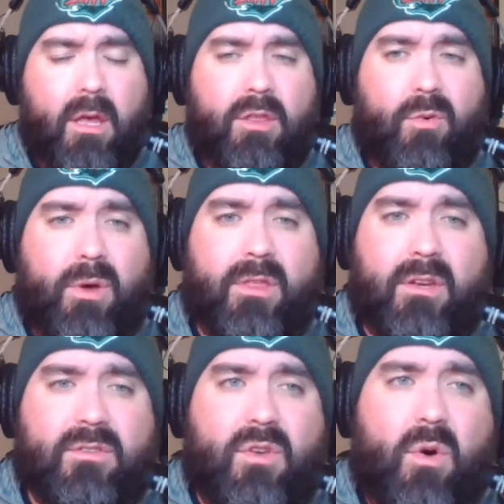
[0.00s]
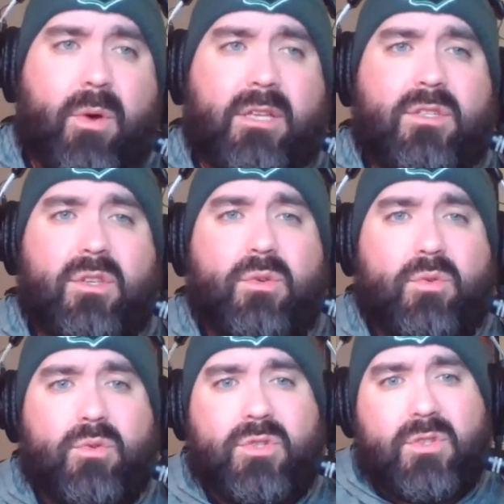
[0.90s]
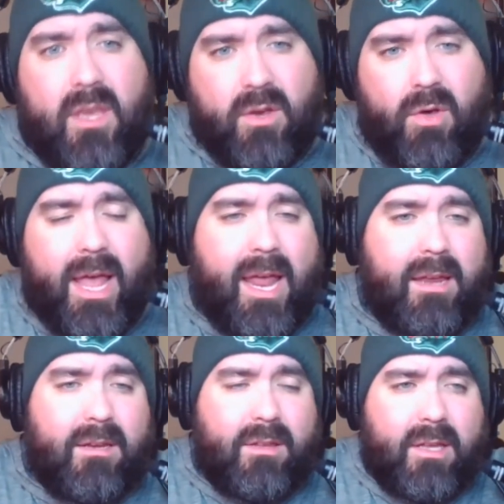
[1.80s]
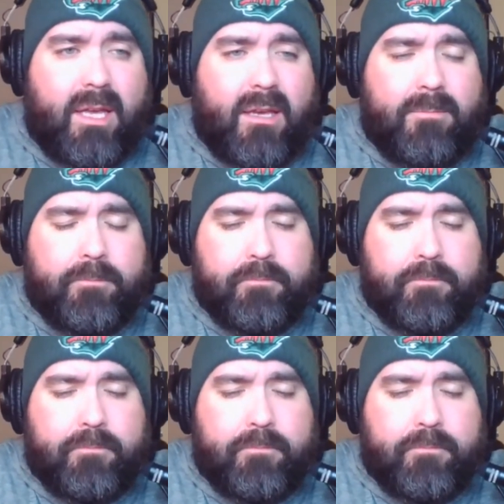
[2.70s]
the one that is going to single-handedly